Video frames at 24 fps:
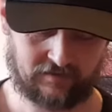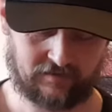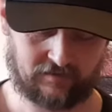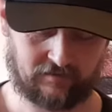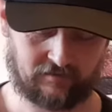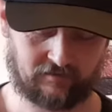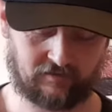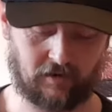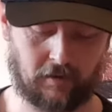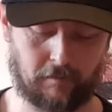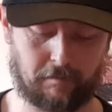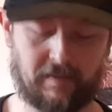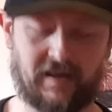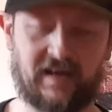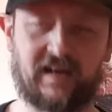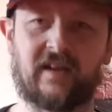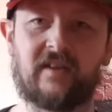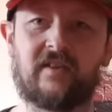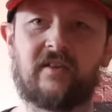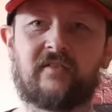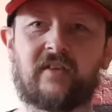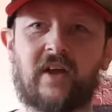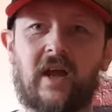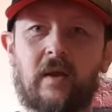It's like back in
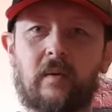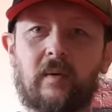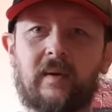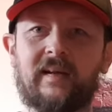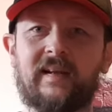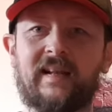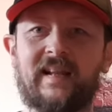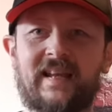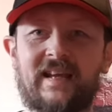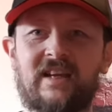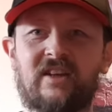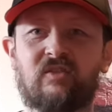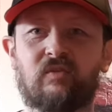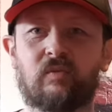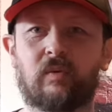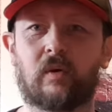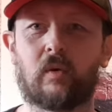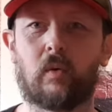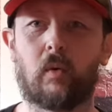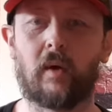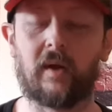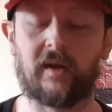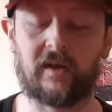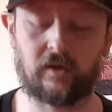the day when Leeds were
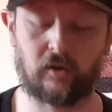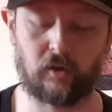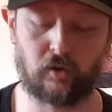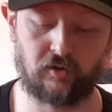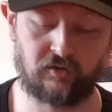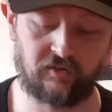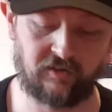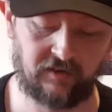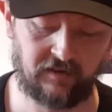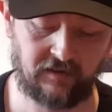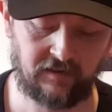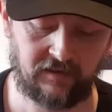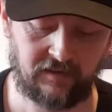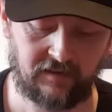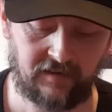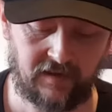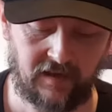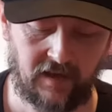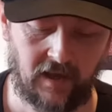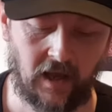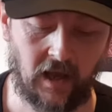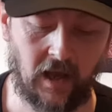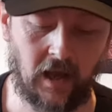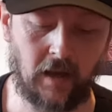quite good.
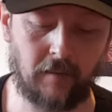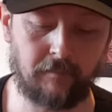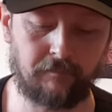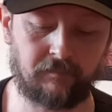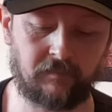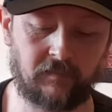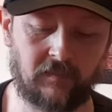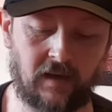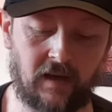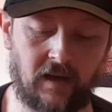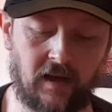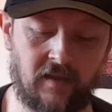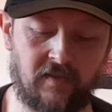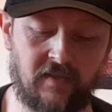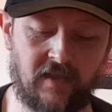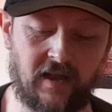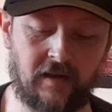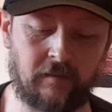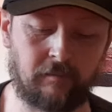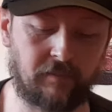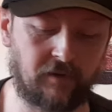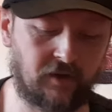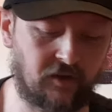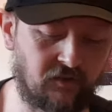And
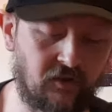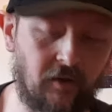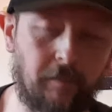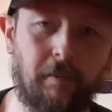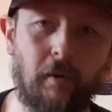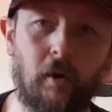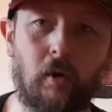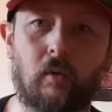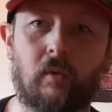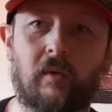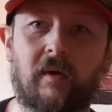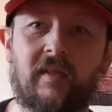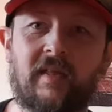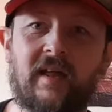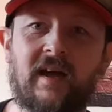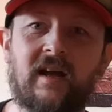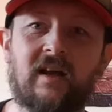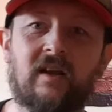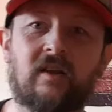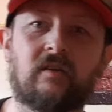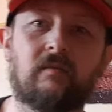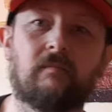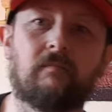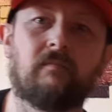then, because I bought all of that,